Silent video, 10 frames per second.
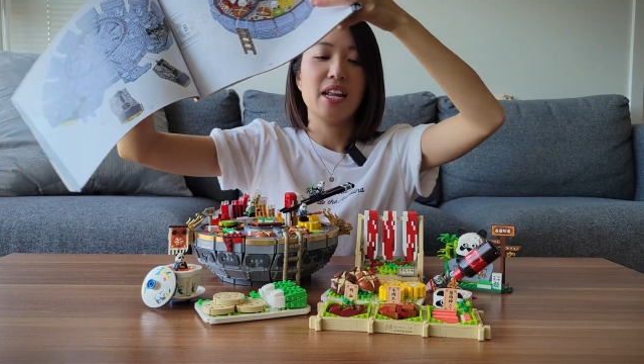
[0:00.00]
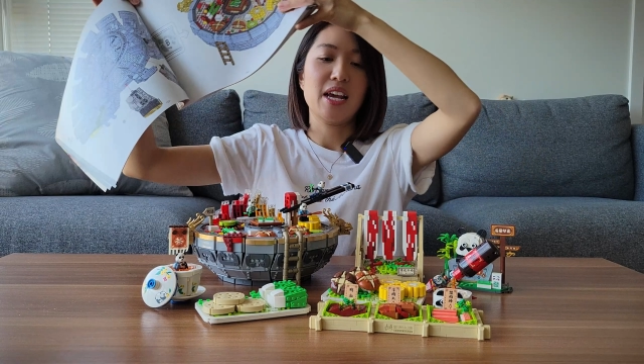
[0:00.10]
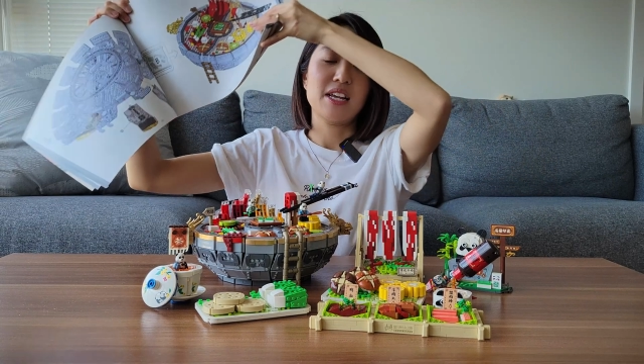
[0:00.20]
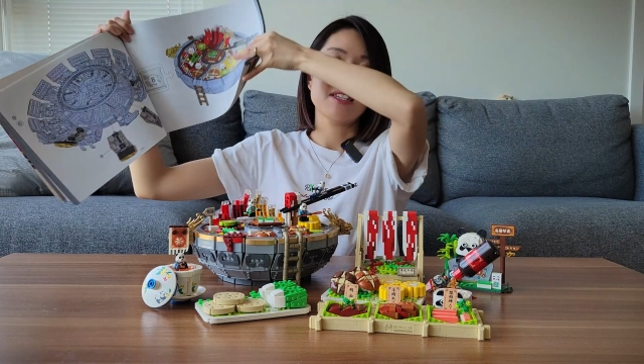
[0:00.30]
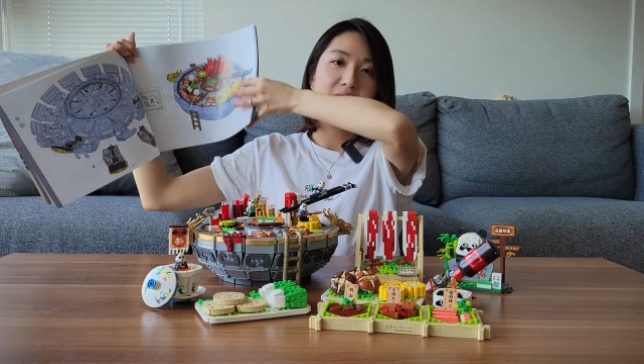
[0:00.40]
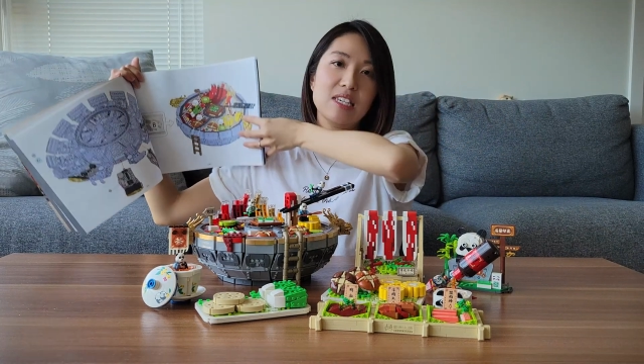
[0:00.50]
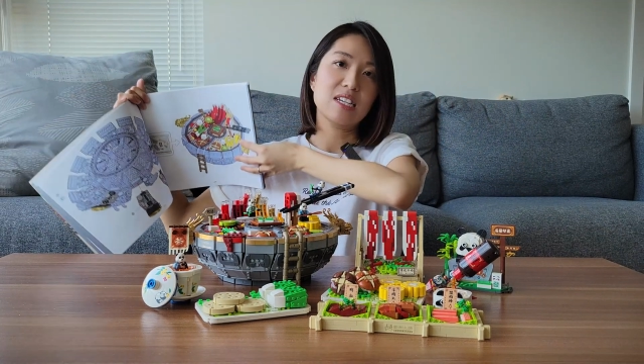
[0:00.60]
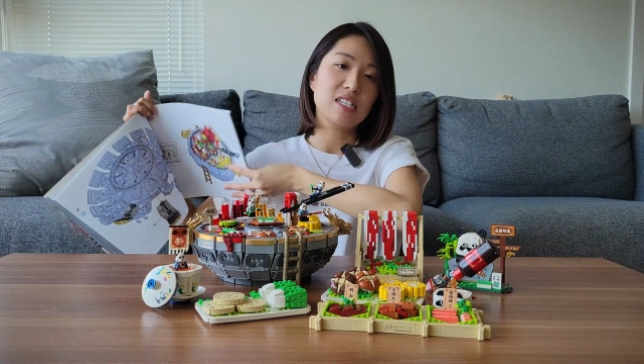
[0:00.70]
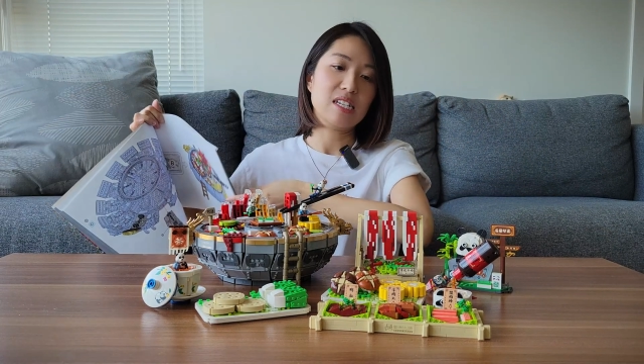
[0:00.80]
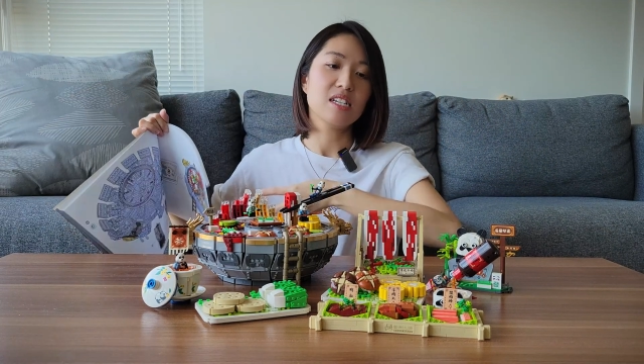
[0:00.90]
And then C
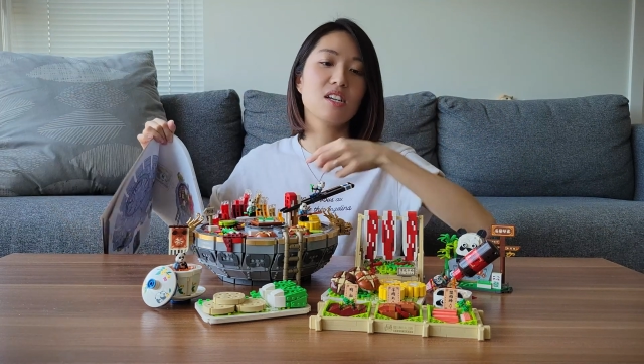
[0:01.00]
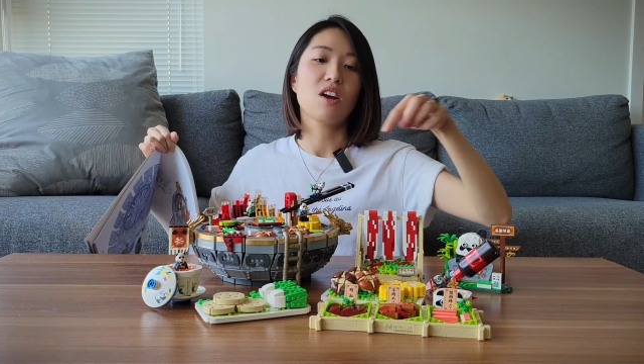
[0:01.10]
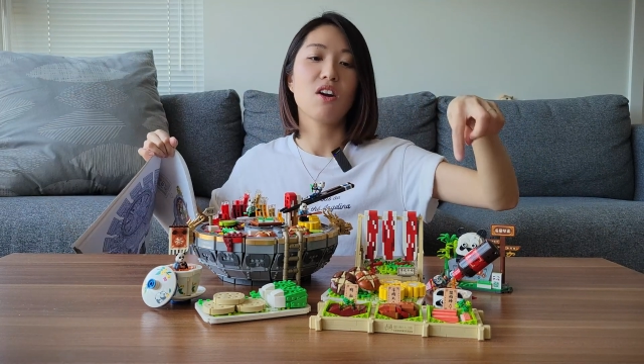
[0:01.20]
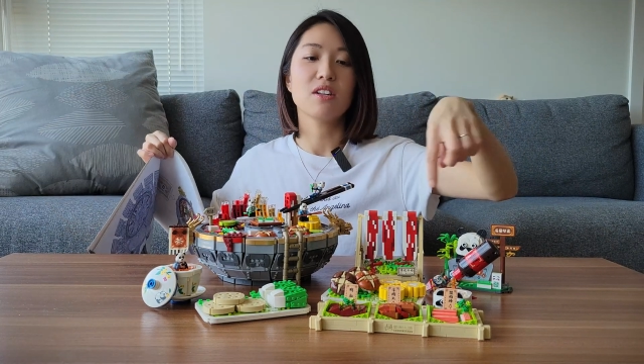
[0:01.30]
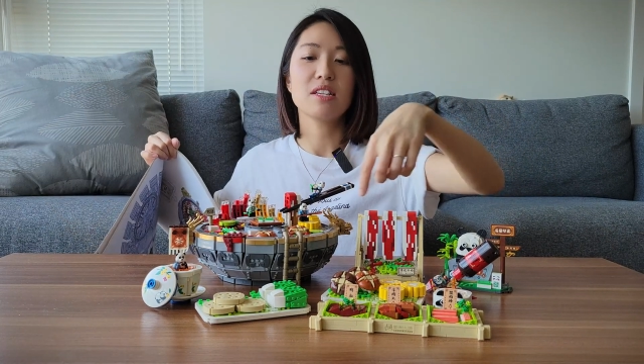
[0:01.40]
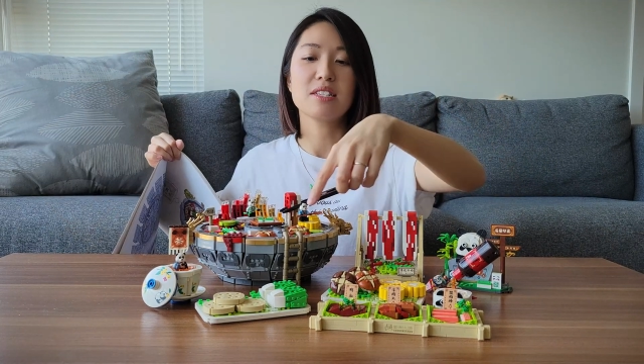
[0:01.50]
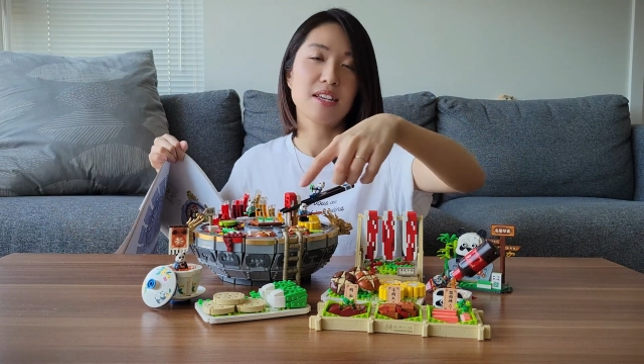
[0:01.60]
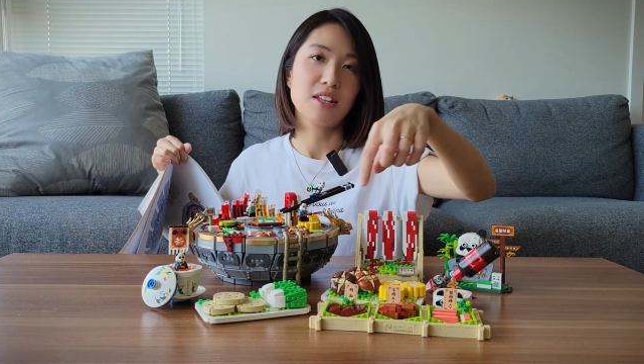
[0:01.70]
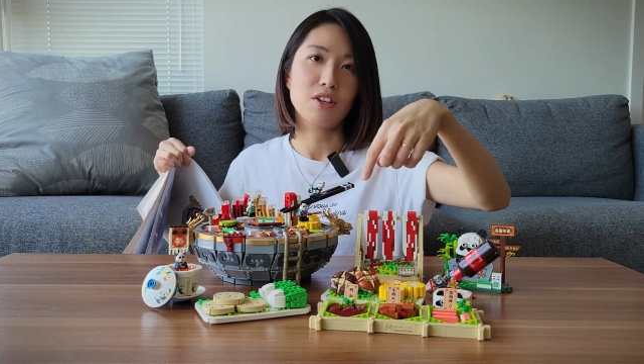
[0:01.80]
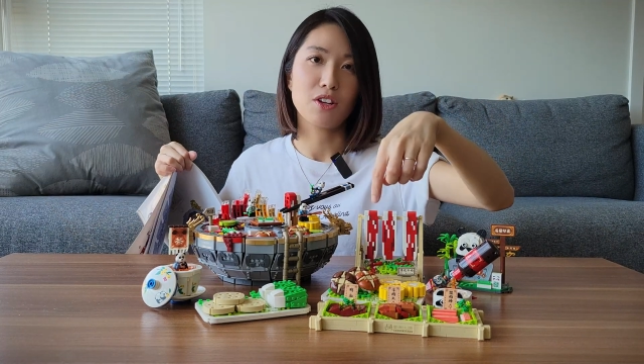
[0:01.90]
and D are these
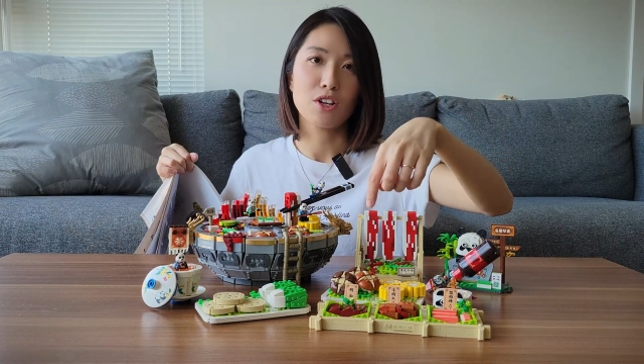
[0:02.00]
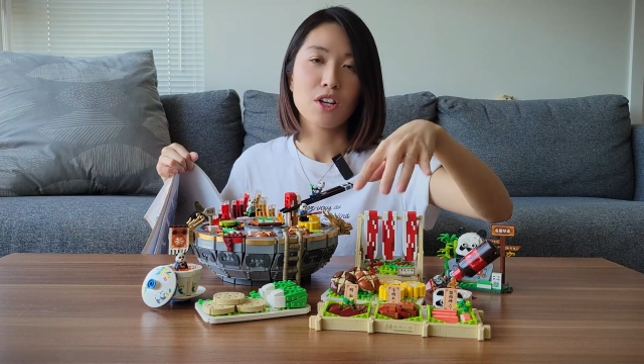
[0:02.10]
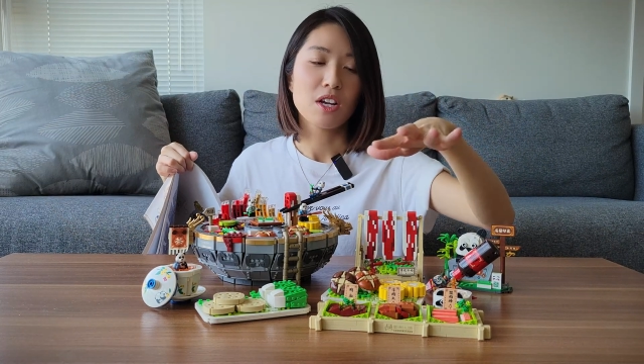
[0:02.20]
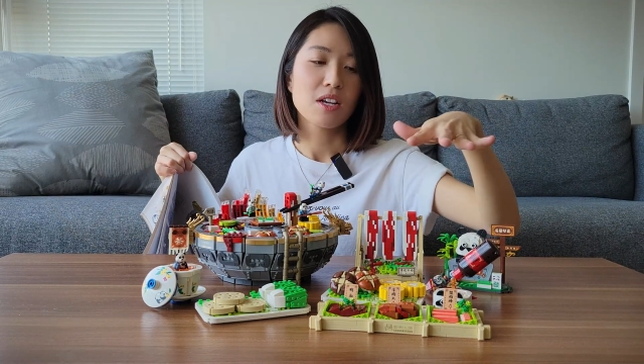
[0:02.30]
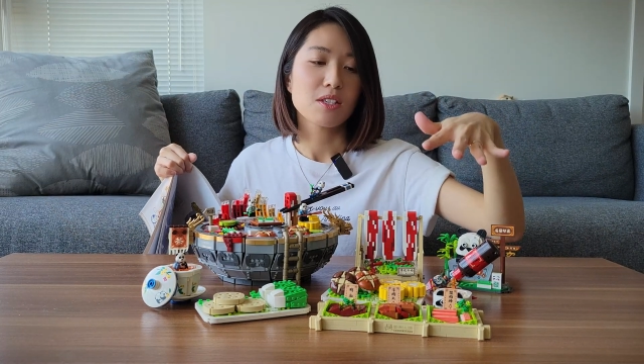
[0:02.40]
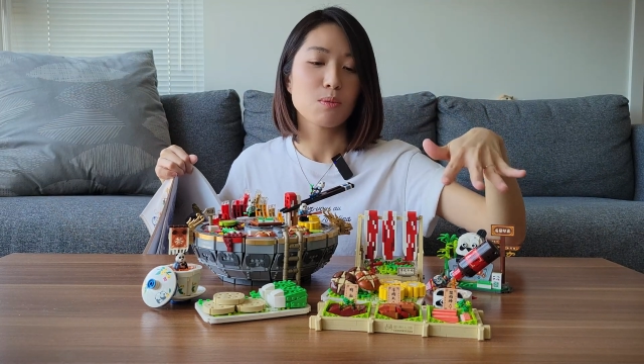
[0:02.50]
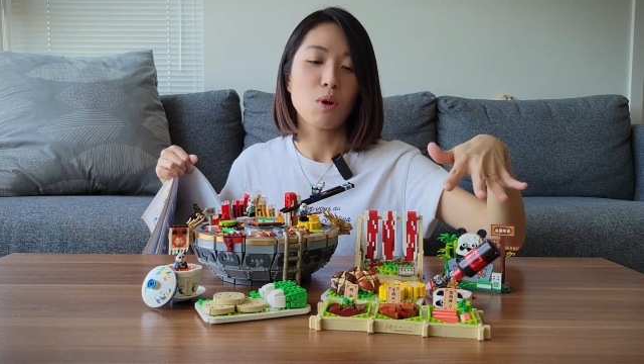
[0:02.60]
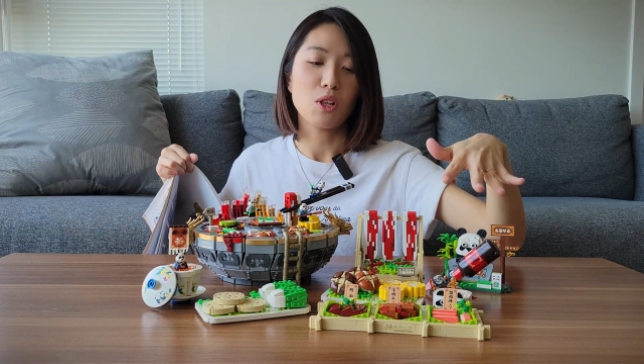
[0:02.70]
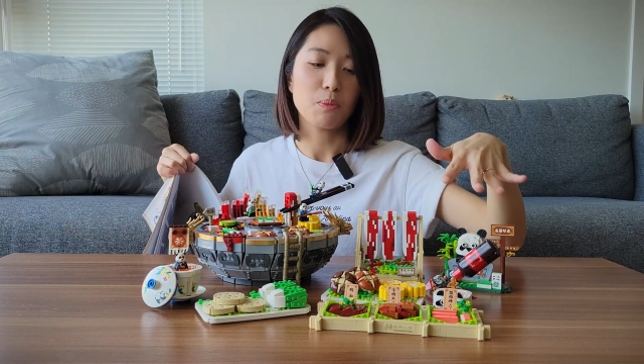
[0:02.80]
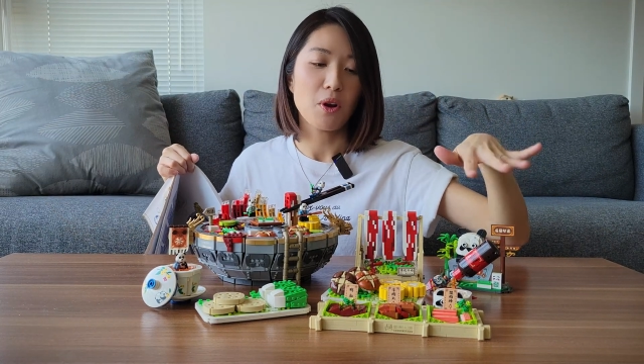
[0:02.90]
other
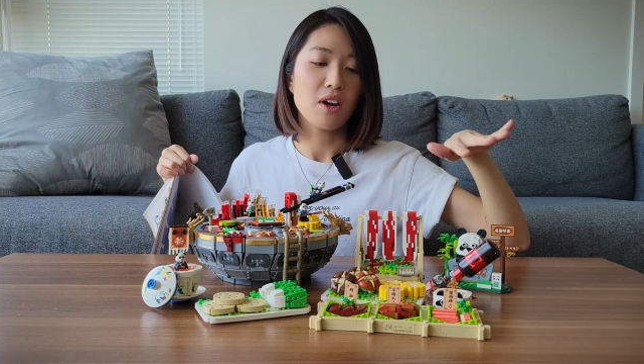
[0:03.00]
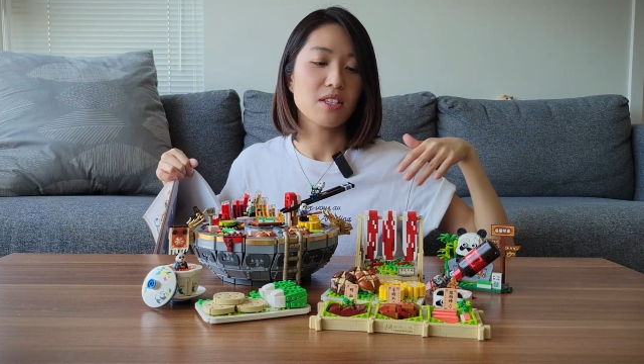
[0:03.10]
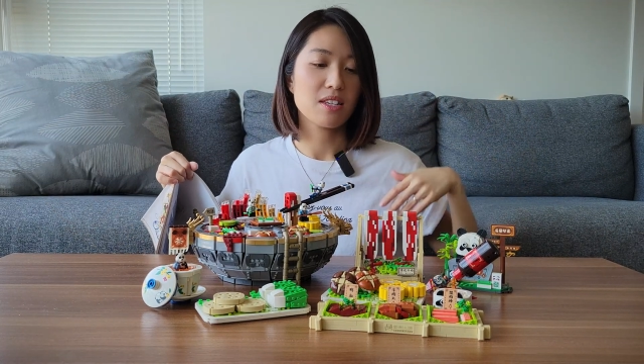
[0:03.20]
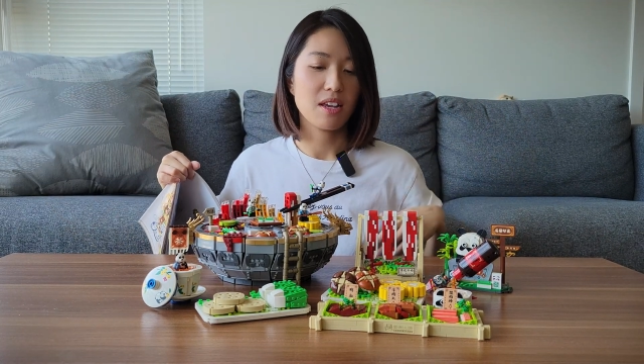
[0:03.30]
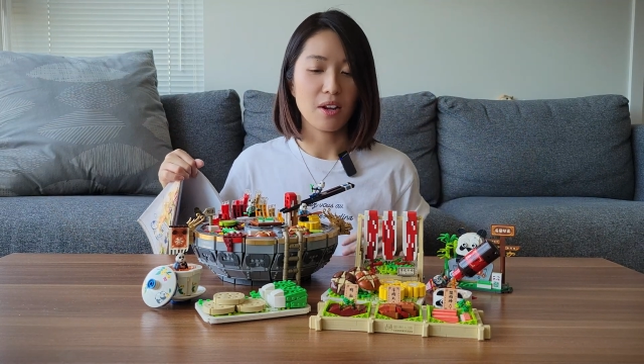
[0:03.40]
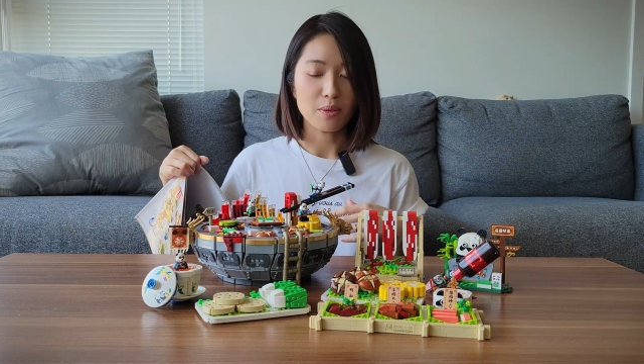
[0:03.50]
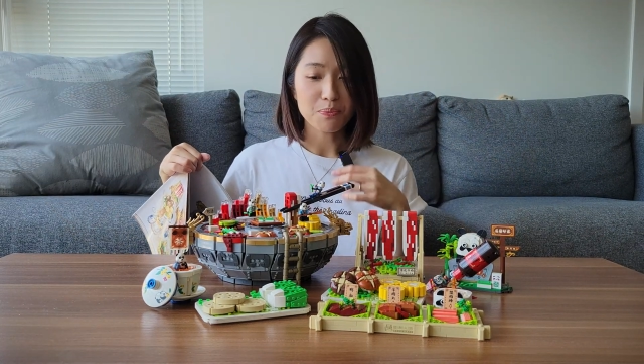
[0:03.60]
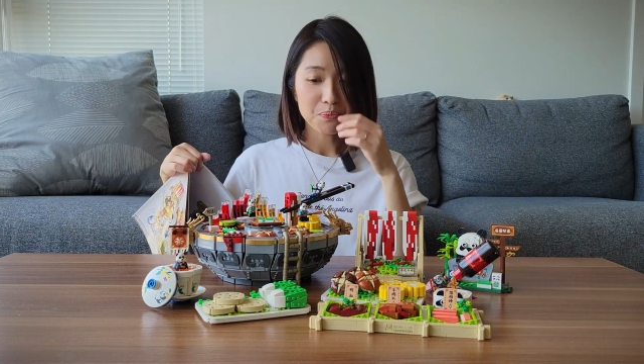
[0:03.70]
smaller parts here,